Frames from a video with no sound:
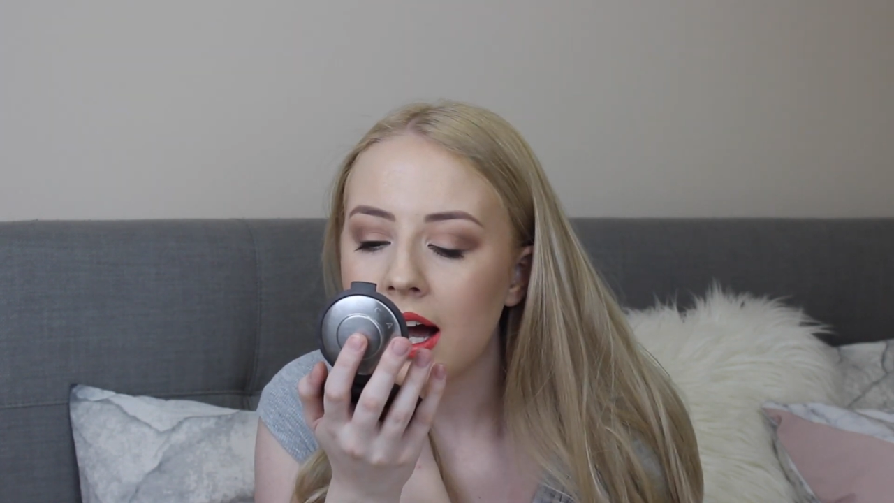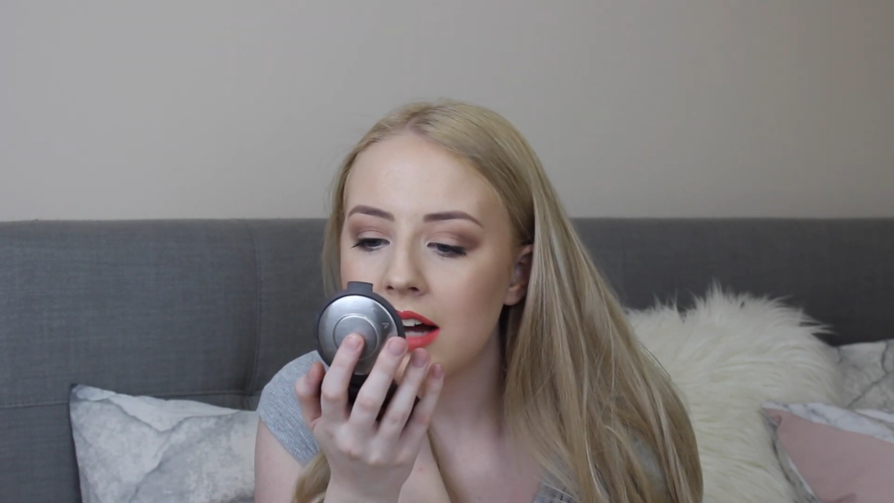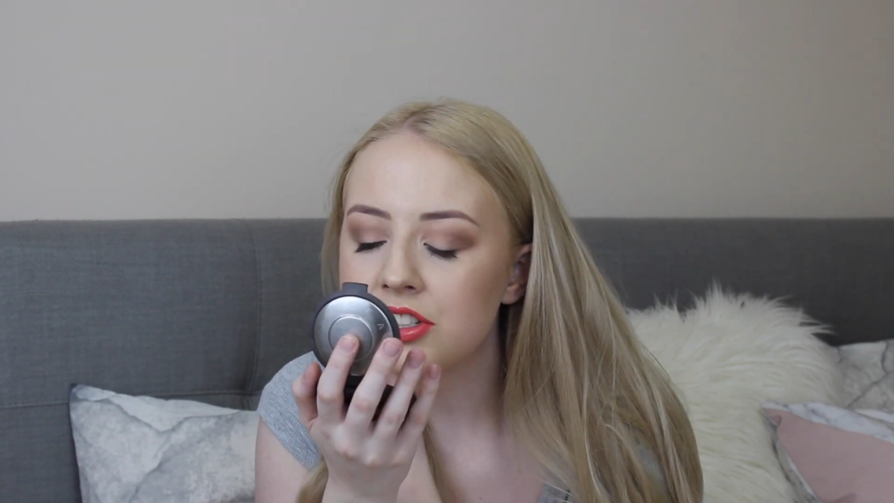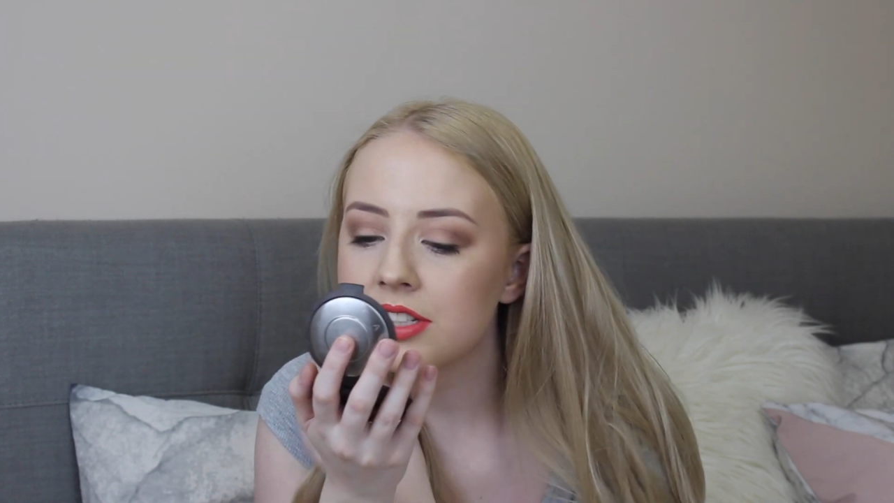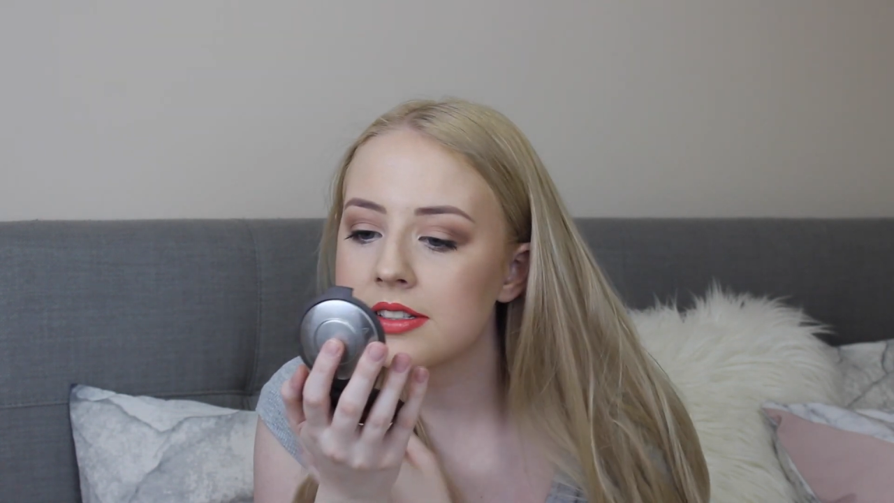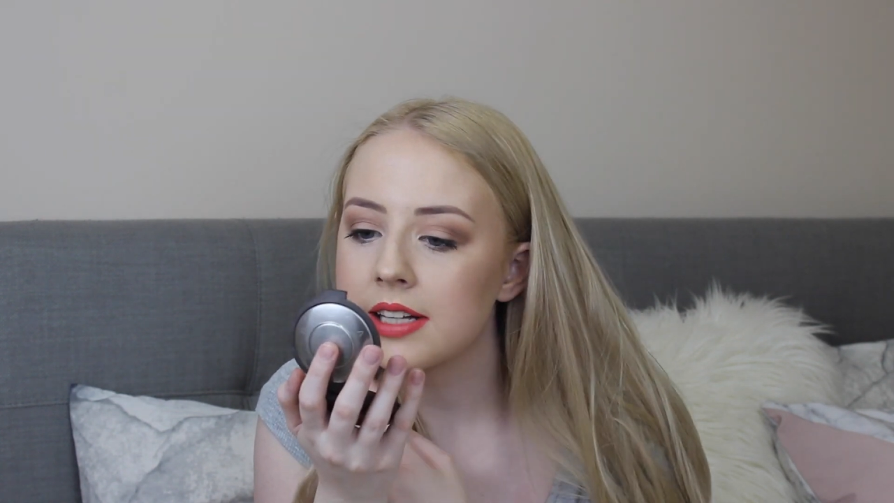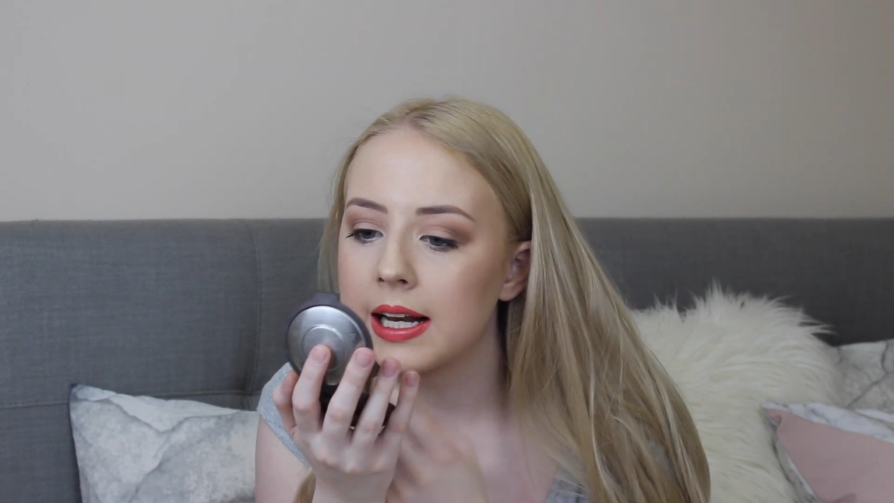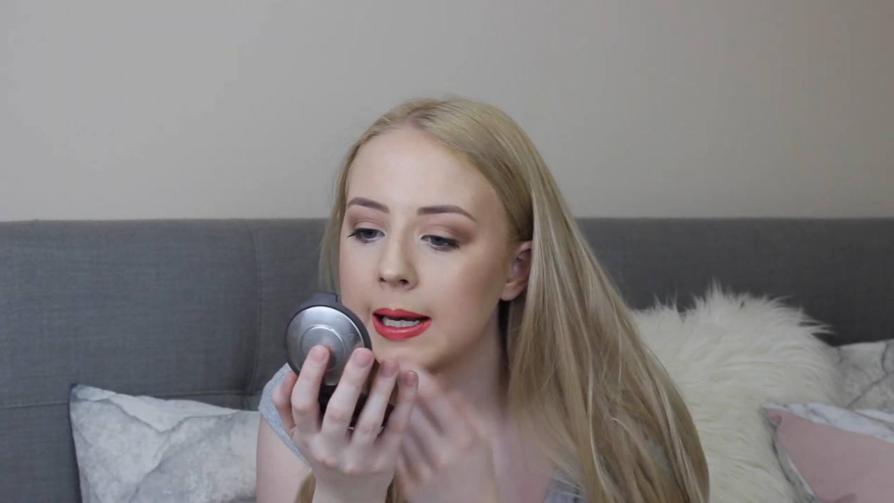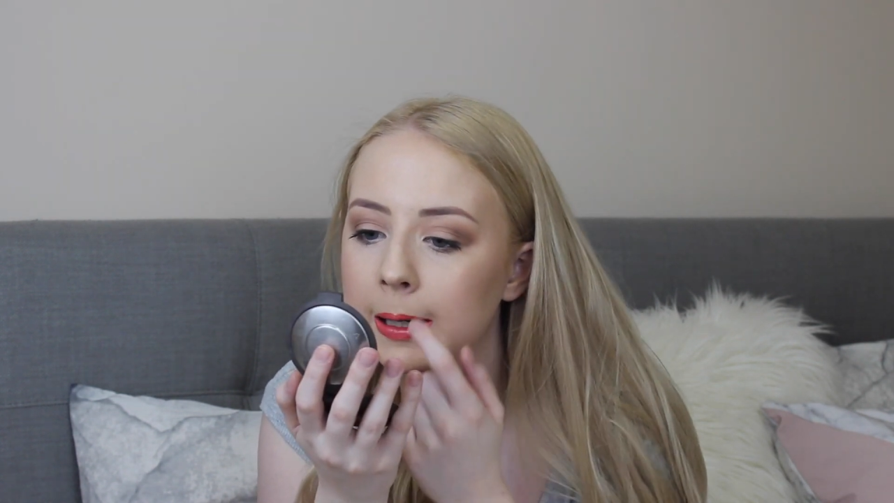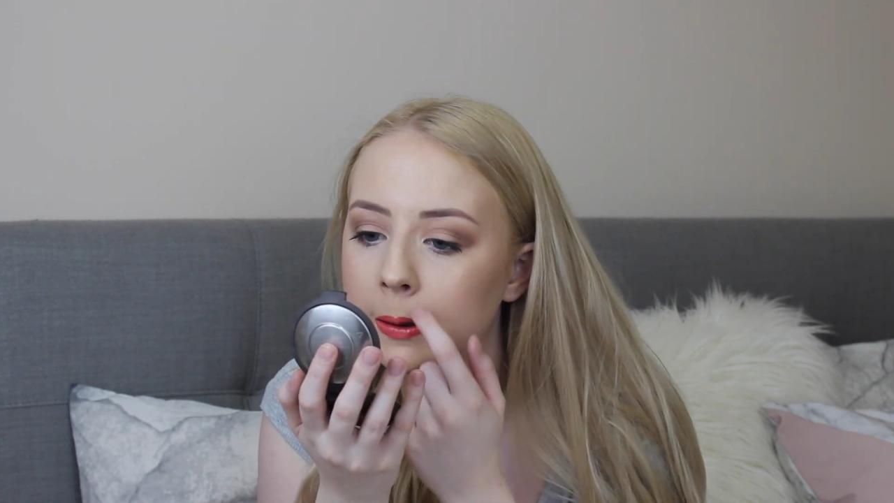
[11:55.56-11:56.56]
I'd just
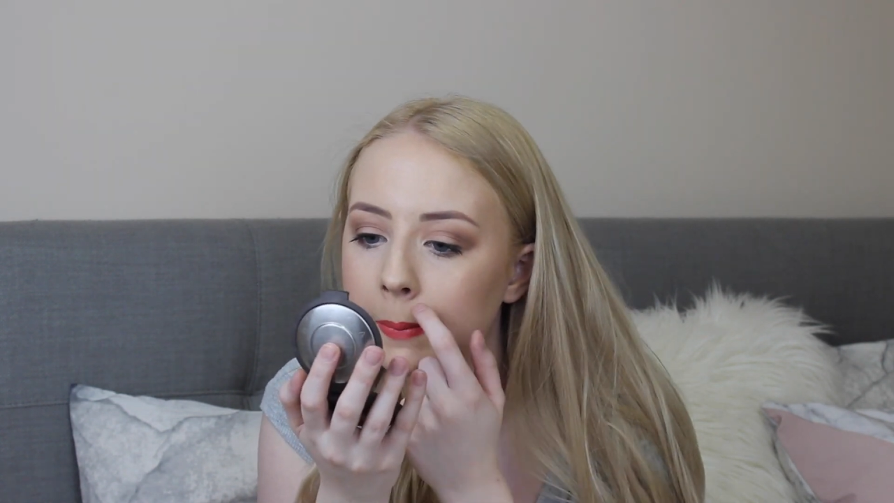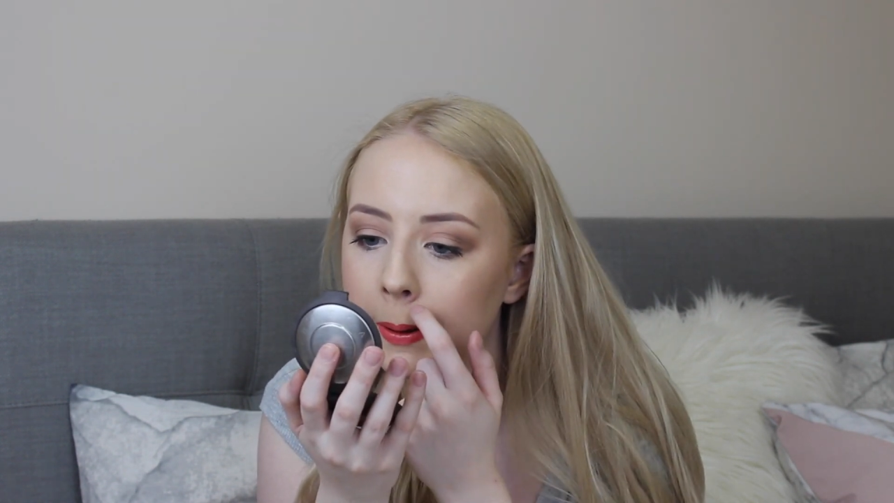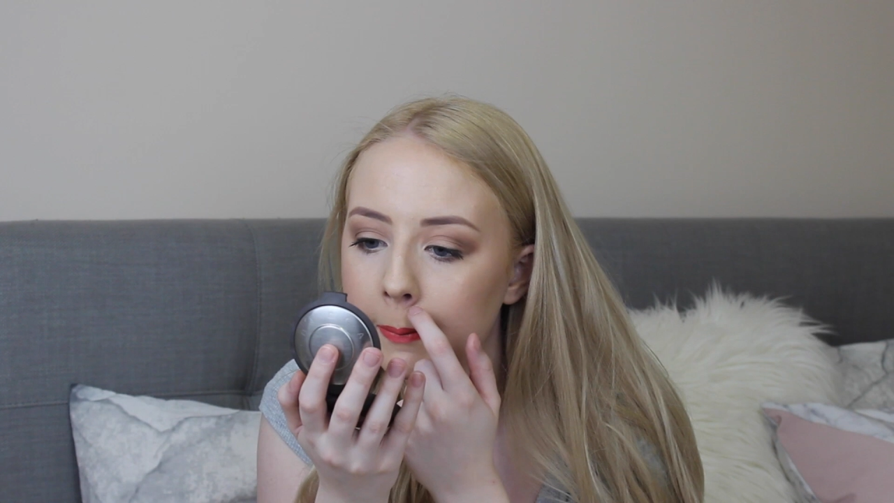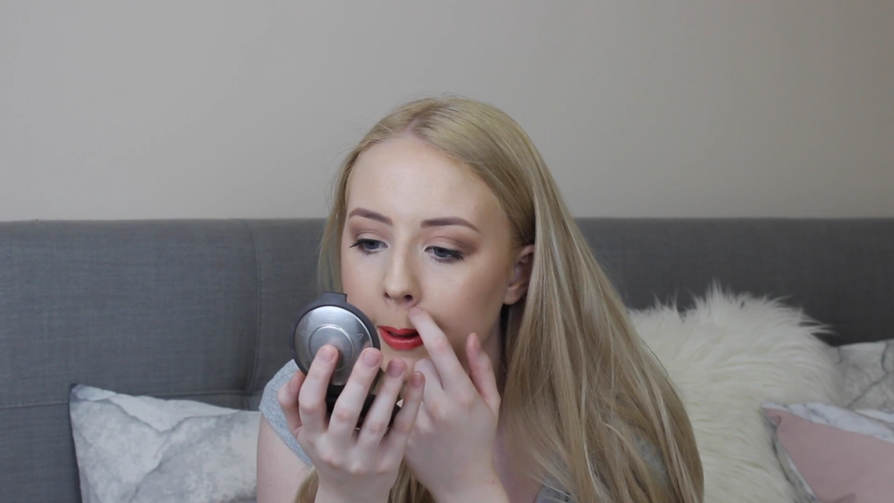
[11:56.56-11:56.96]
say a little bit